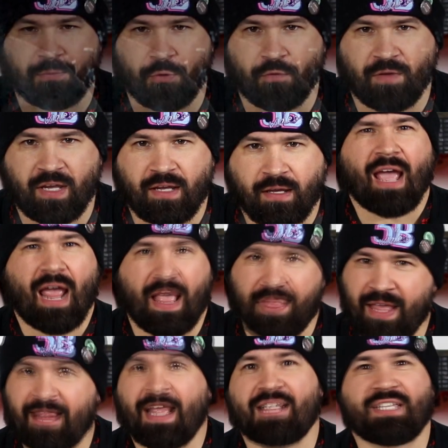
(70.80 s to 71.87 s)
movie, and
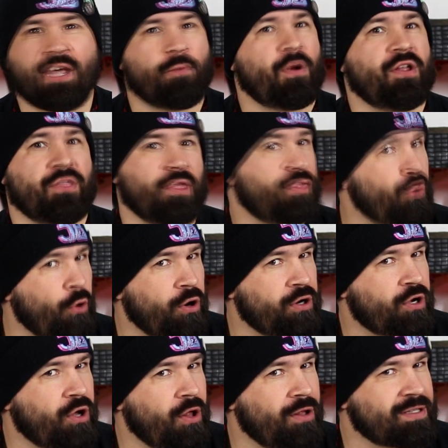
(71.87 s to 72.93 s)
then let's get rid of the Thorn
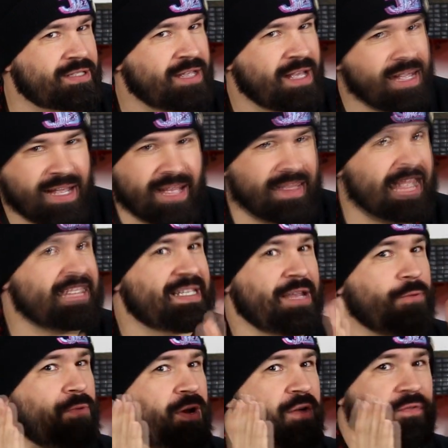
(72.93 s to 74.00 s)
cult, and let's get
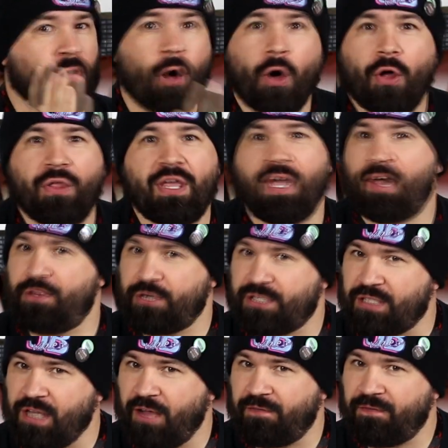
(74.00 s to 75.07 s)
rid of all the other
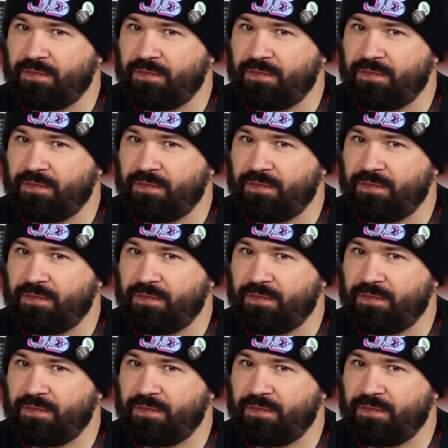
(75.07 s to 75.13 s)
stuff,